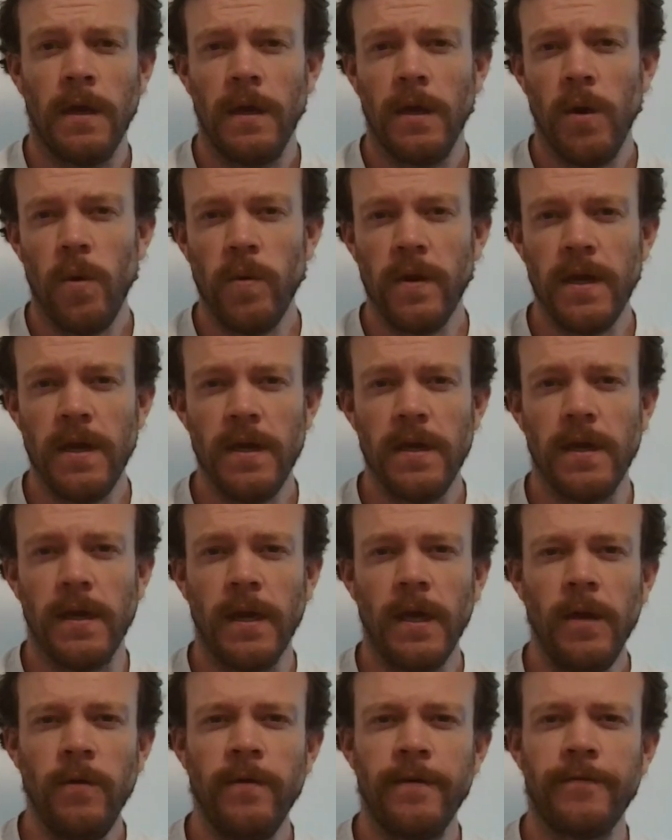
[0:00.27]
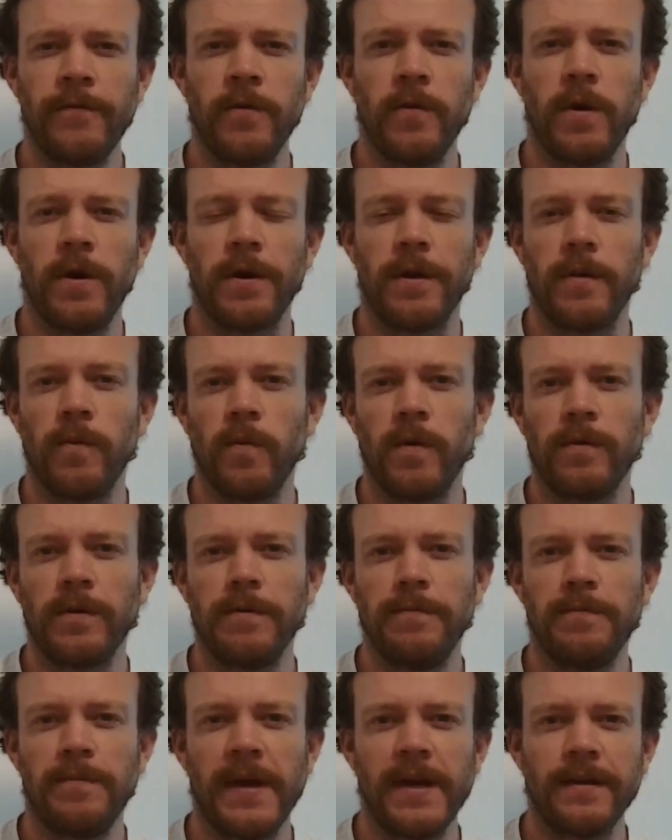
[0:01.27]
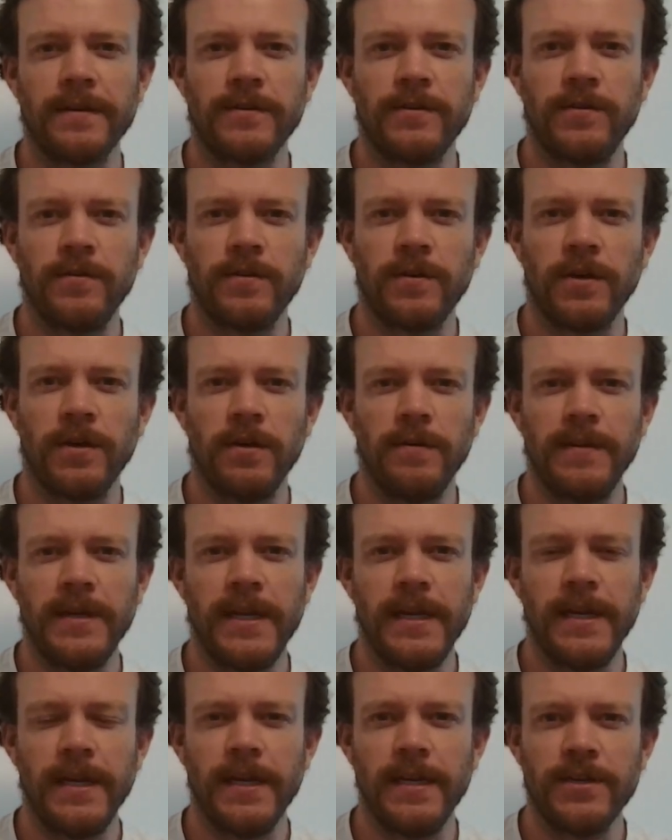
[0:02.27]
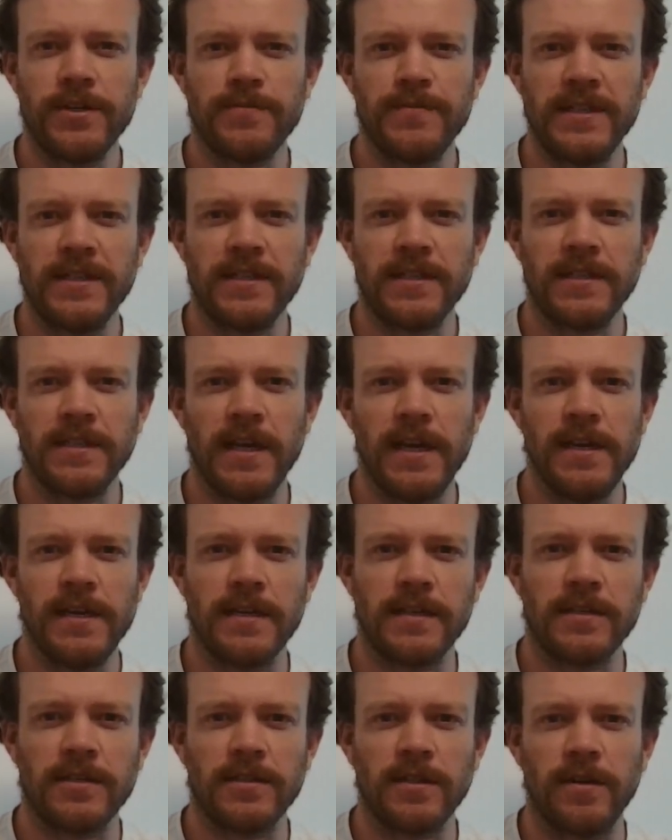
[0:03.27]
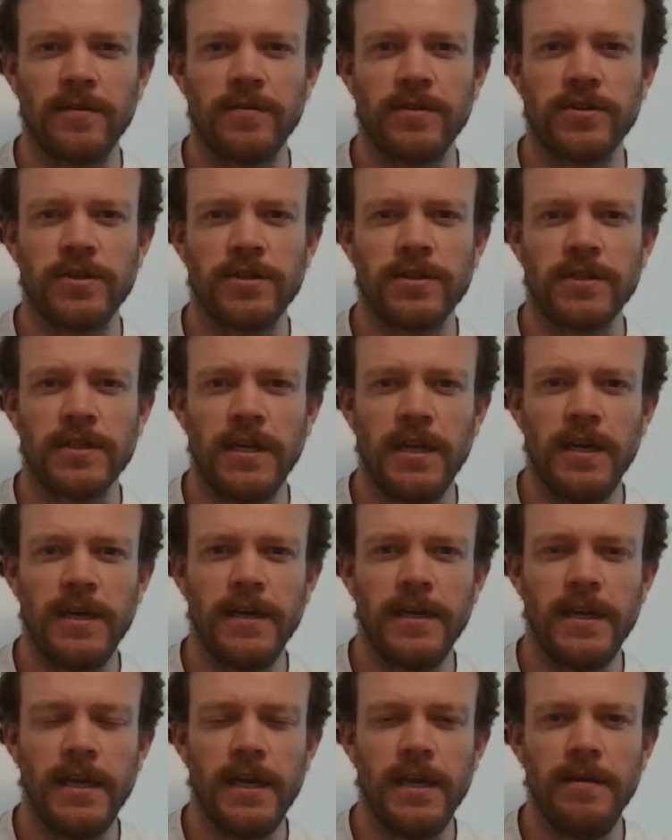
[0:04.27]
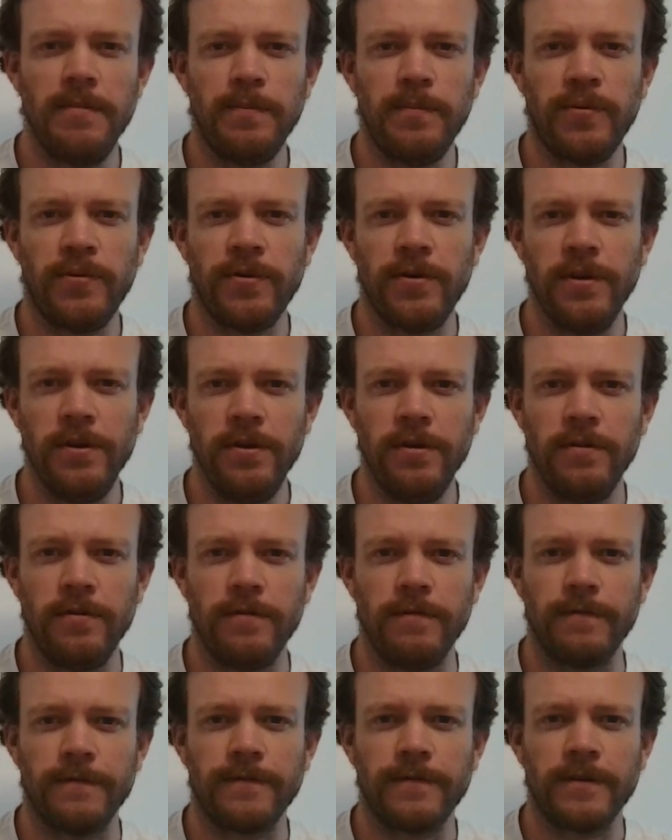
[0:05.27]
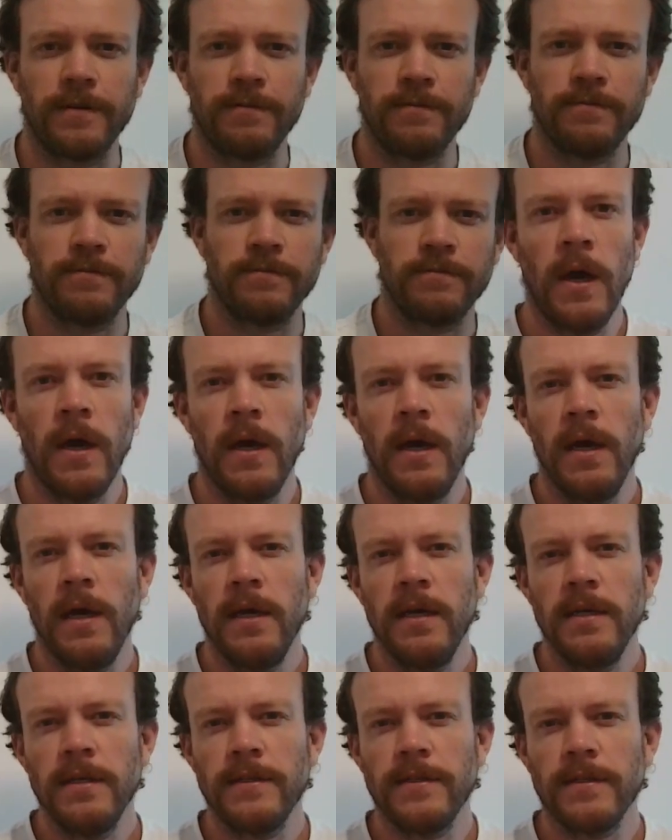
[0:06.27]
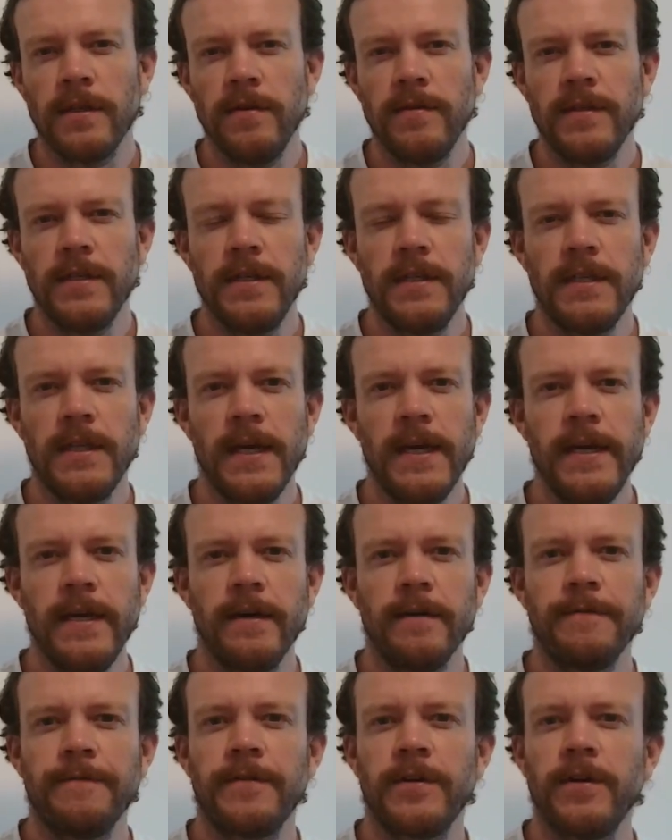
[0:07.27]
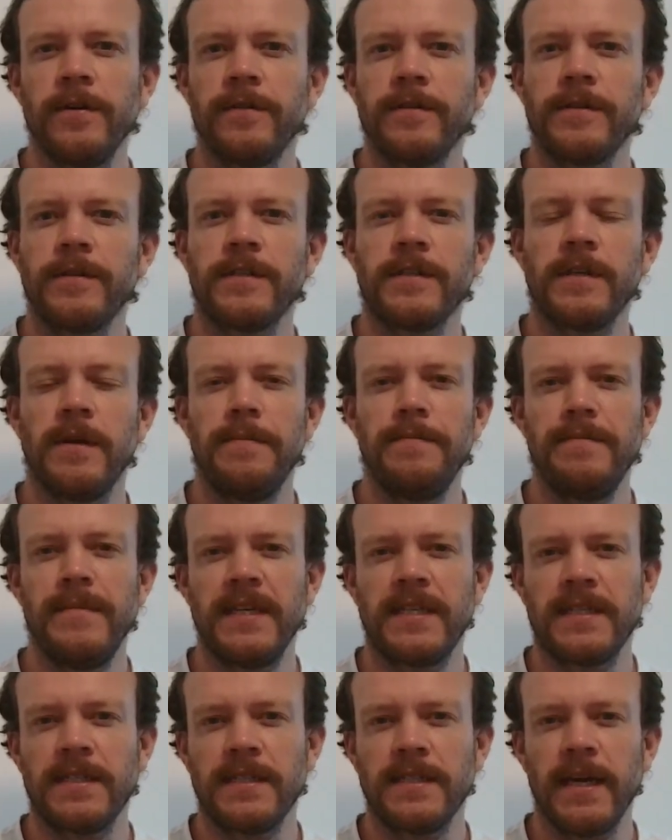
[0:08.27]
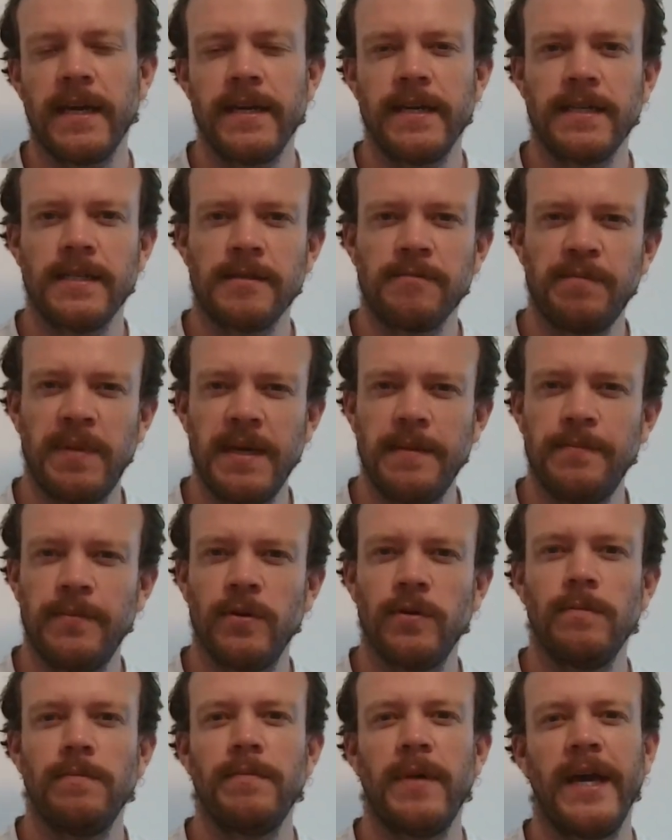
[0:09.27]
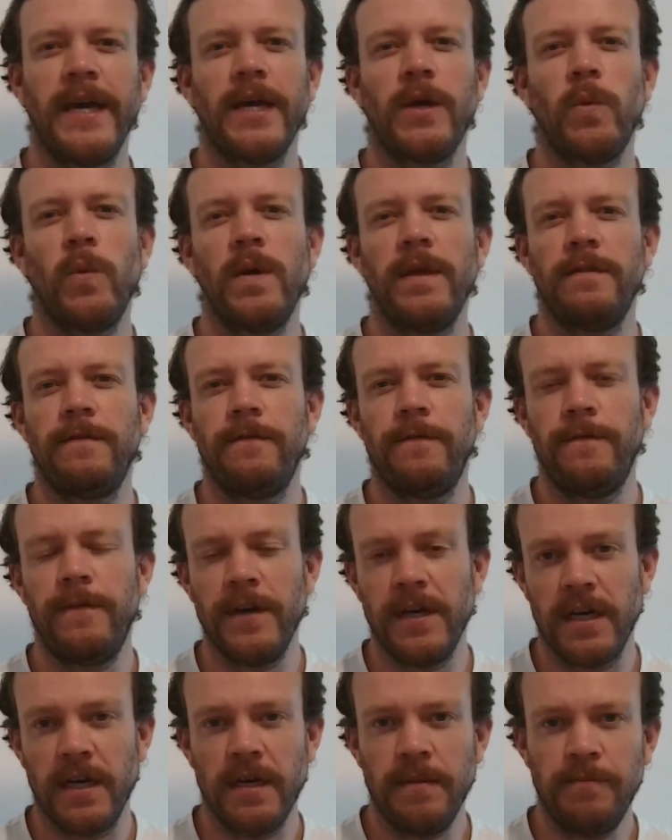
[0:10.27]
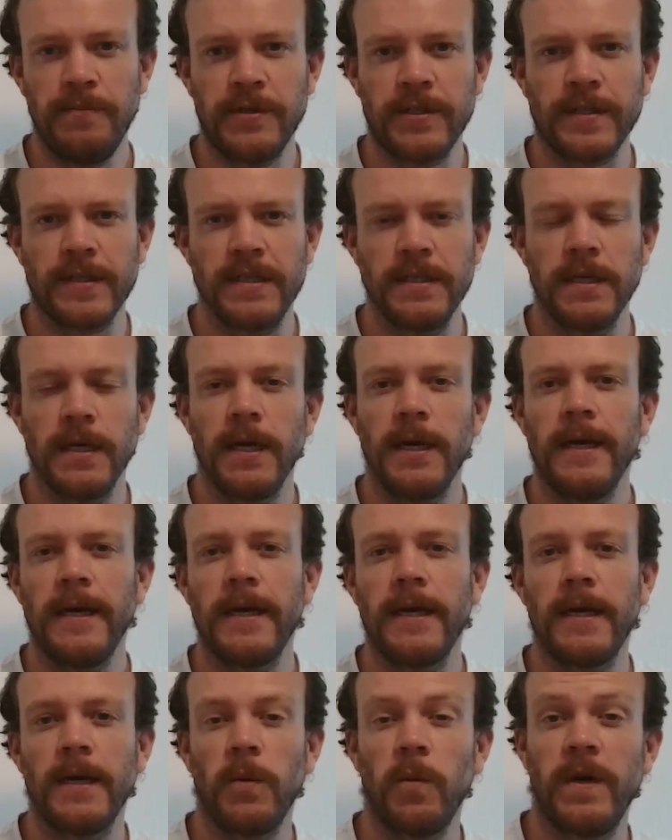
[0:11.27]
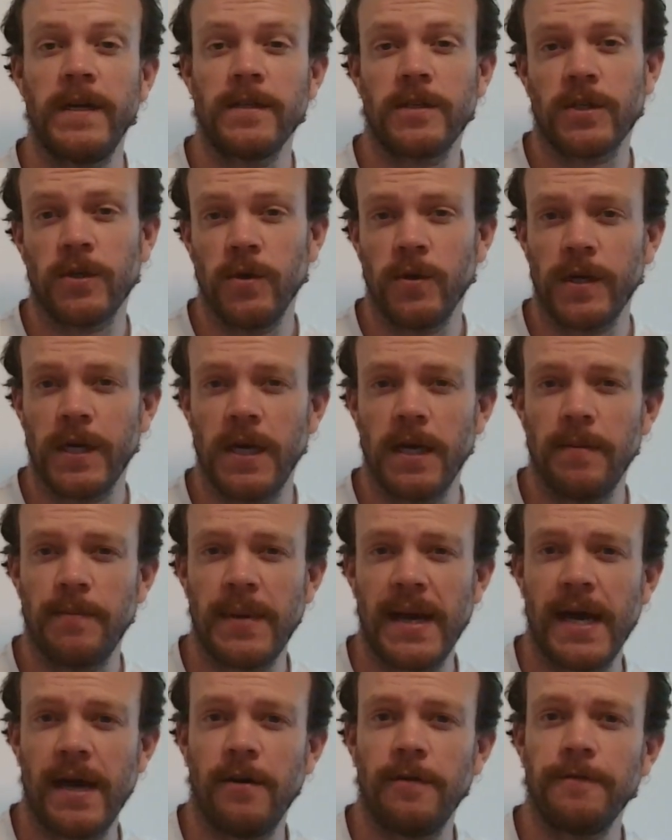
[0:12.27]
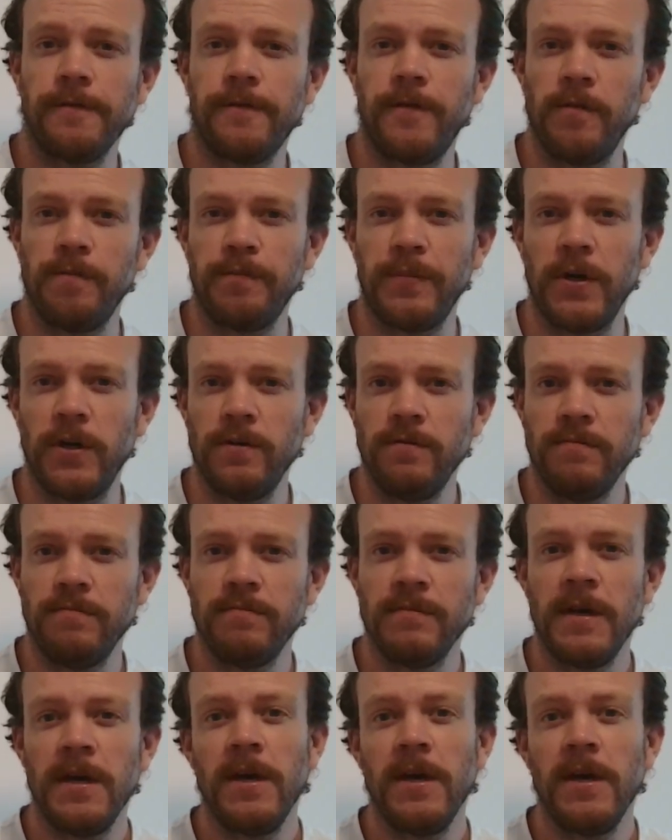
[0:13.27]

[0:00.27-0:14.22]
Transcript: Okay, hello everyone and welcome back to Common English Mistakes. Don't just learn, improve. So today I've got some mistakes people make with verbs when talking about football